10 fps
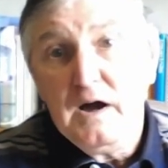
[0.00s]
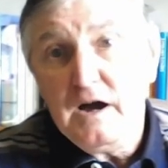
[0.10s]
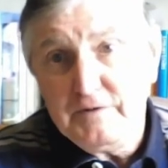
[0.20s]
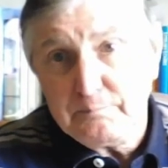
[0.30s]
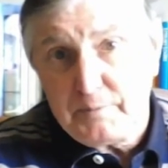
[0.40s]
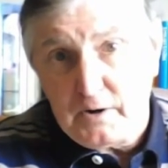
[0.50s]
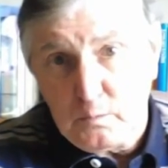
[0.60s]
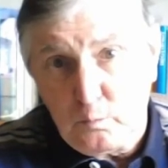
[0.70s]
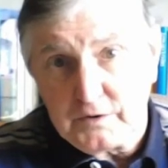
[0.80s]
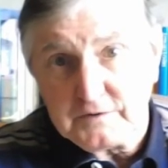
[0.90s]
I've read
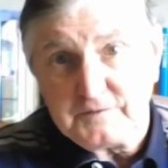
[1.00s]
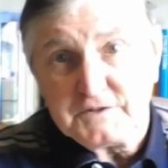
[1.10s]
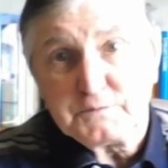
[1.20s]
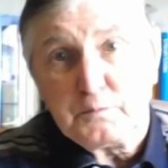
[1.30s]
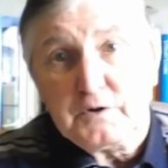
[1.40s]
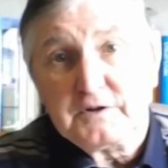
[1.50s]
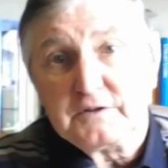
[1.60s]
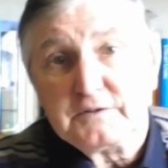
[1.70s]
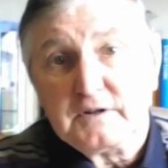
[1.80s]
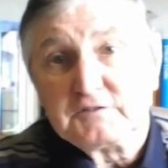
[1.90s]
part 1 of this work
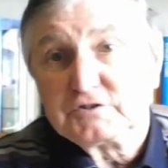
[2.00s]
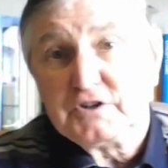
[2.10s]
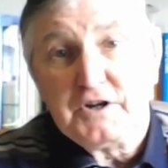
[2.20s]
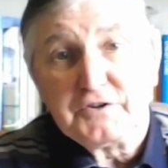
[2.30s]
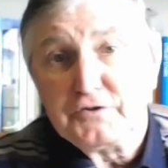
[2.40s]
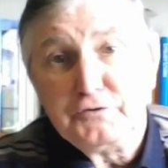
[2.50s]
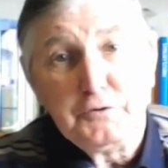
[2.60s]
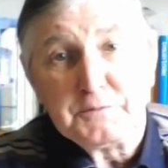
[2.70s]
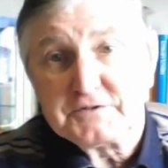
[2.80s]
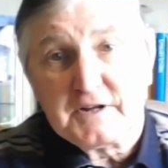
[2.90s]
and have tried on
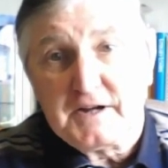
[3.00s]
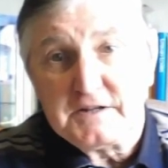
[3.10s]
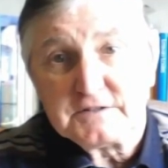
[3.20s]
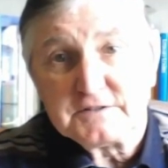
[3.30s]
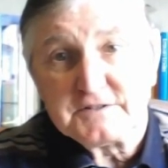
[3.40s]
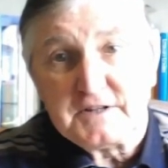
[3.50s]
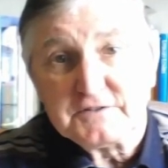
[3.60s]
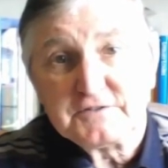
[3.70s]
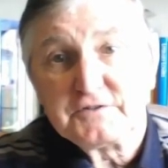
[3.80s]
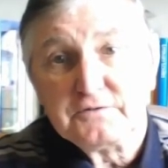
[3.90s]
numerous occasions
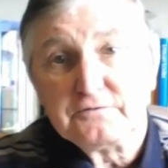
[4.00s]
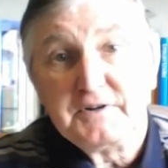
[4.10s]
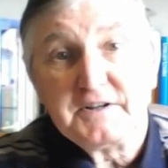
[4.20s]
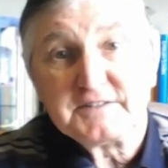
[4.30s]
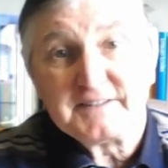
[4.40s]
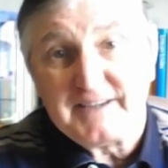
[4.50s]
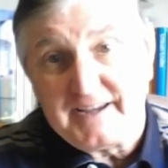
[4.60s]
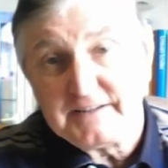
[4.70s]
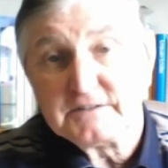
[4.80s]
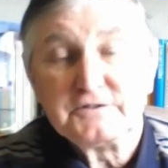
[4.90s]
since to read it
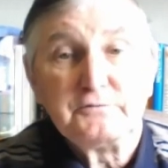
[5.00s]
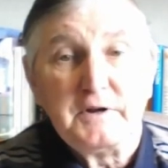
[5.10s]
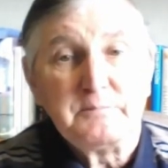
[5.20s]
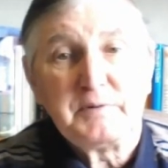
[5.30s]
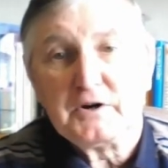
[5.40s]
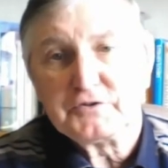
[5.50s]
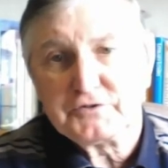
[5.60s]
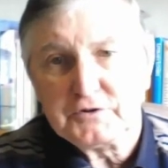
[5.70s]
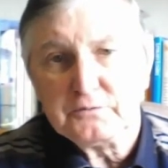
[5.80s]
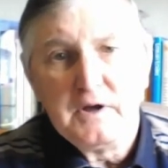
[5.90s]
again and to read part 2,